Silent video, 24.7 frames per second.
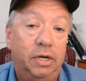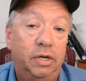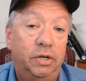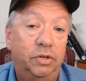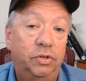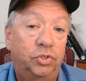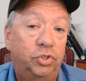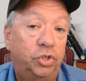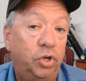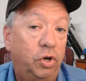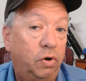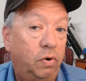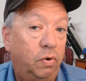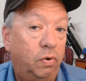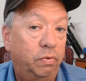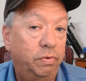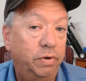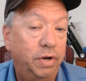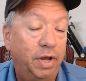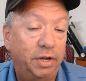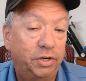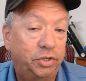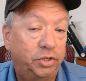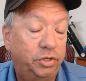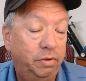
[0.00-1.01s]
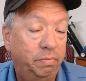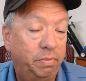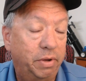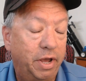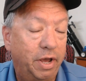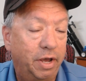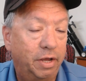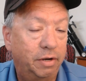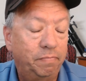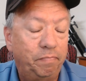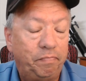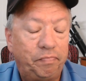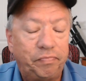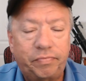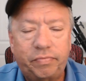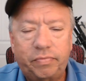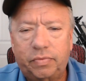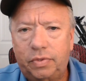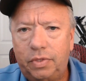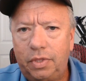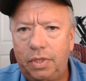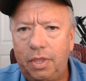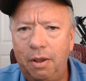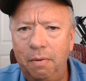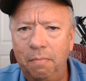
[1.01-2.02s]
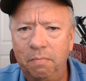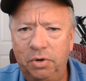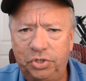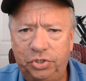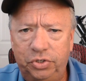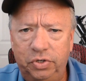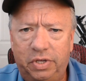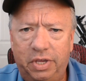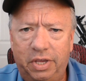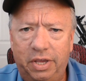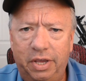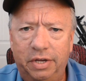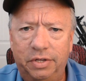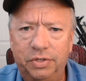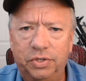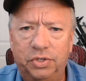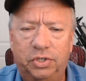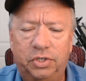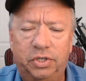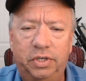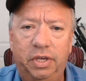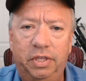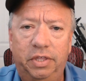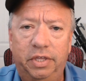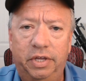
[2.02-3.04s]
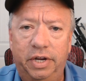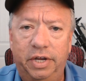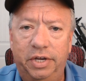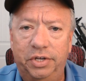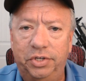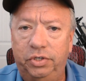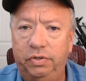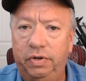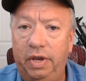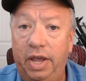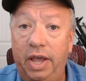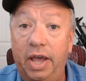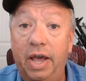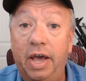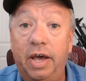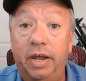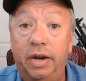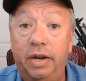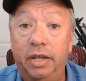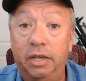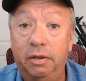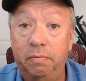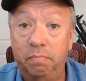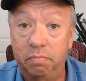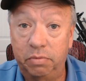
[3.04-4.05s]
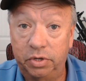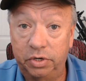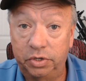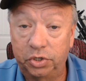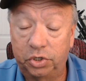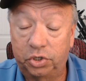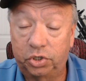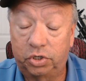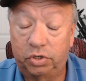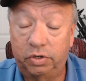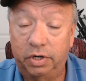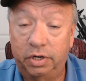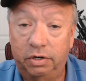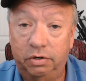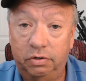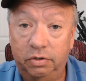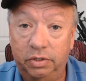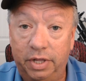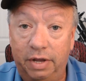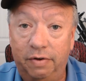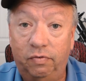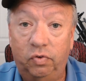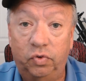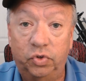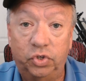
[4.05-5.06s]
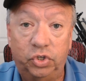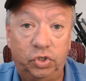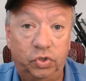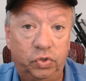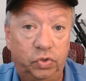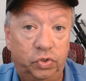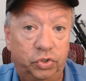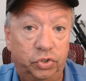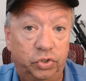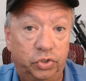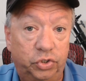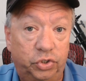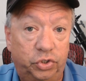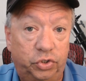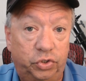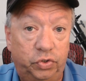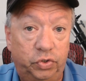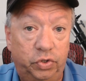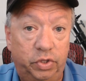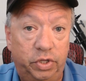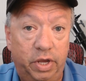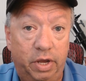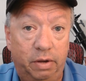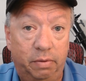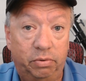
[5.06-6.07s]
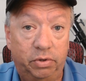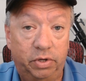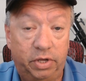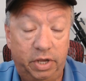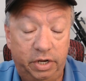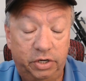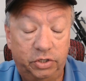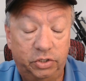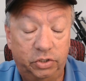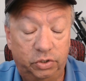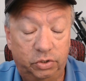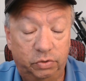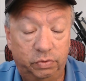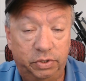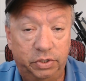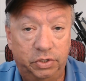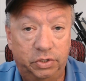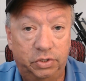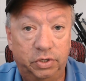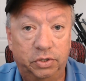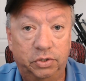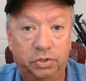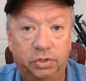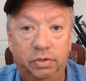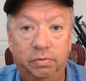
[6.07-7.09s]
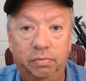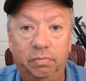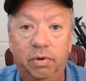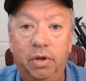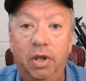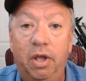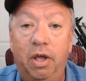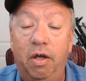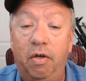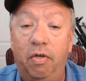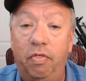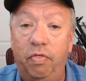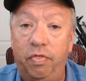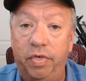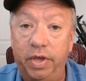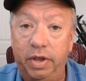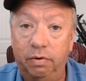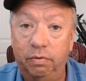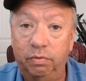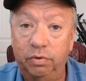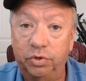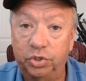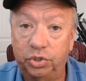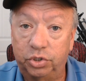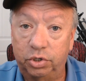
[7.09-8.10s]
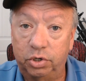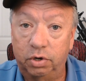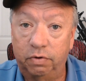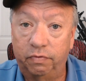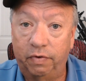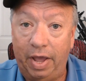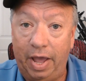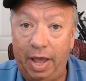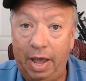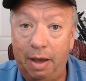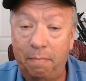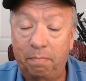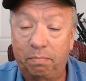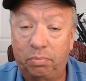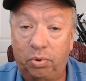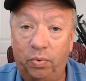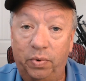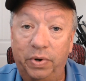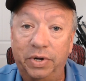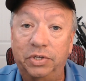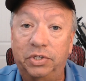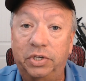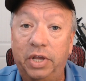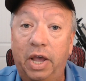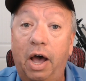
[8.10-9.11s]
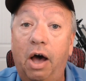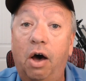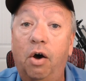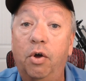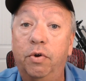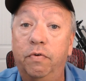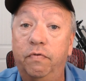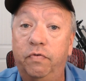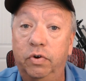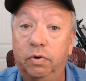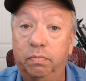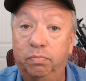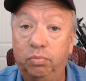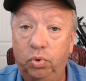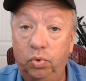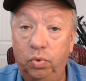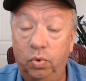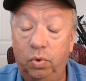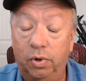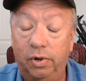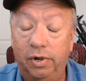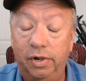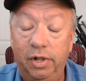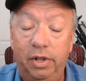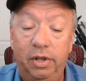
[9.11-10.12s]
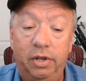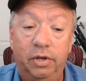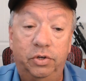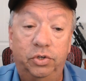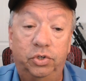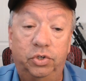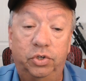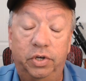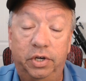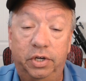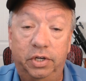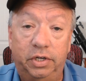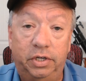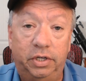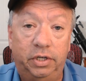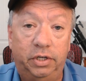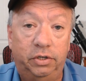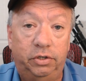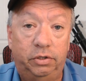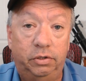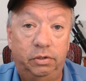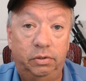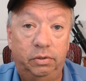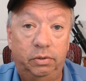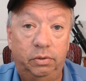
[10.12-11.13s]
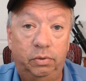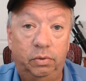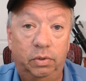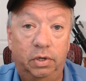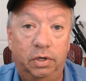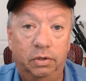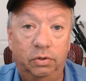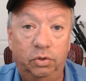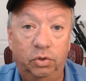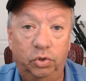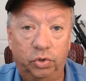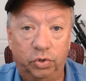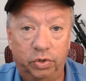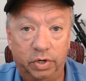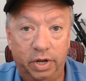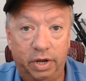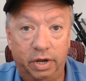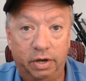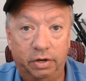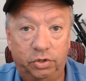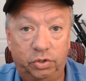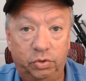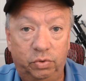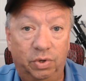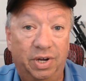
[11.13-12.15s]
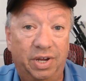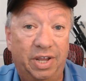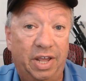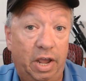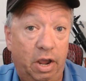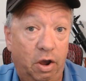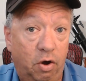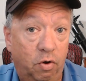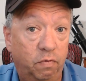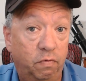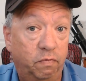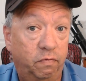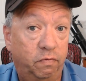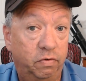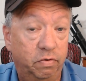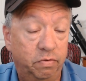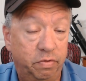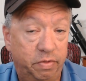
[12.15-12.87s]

So, not too bad, but you can see that as you add administrator level users to the application suite system, they reserve app points out of your pool. So you need to uh, learn how to account for